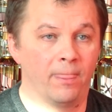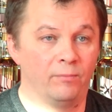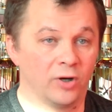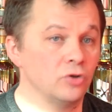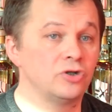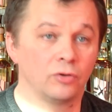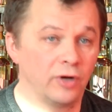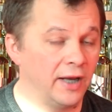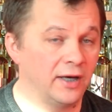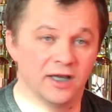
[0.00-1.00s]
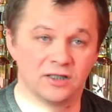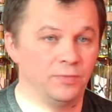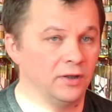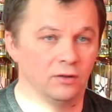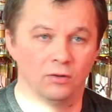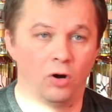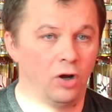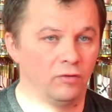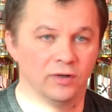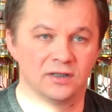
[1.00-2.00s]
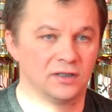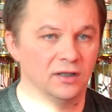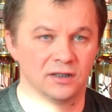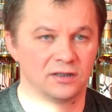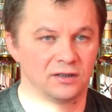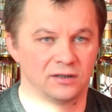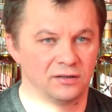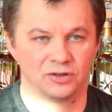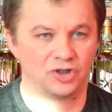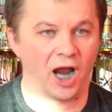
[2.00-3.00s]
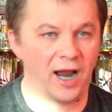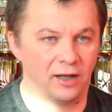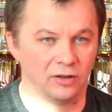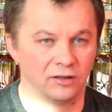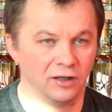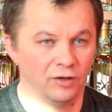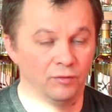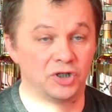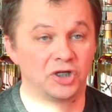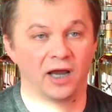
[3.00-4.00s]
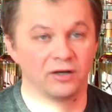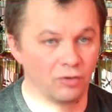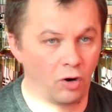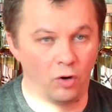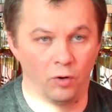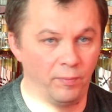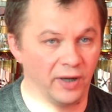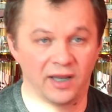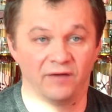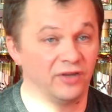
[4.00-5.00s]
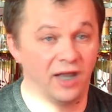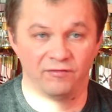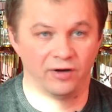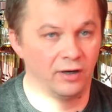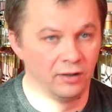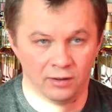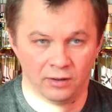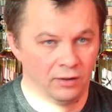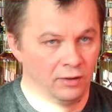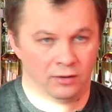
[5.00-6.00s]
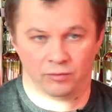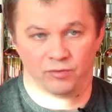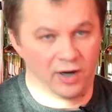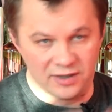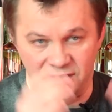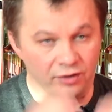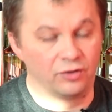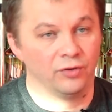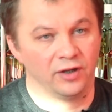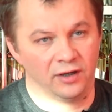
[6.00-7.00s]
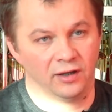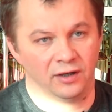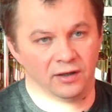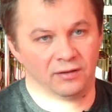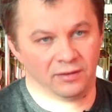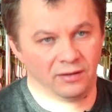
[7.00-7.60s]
because Ukraine has been always this child which can grow but have never risen to the